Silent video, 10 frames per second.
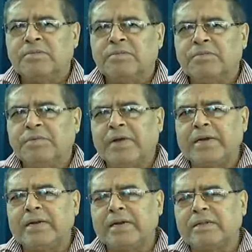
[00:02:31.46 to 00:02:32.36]
We
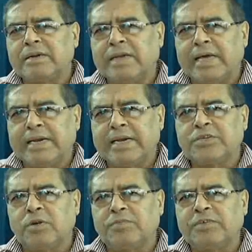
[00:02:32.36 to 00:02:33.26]
find that the
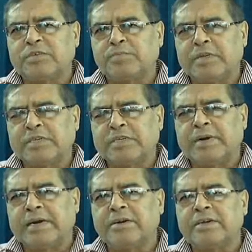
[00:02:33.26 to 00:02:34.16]
direction of
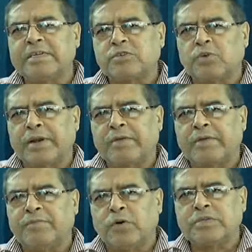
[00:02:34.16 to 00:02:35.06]
displacement and restoring
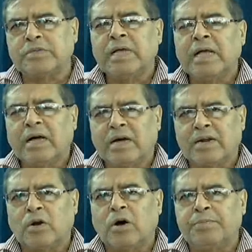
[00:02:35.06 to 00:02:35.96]
force
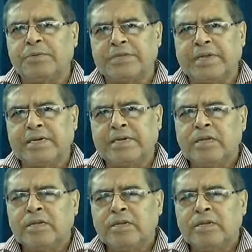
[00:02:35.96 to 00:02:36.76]
are opposite.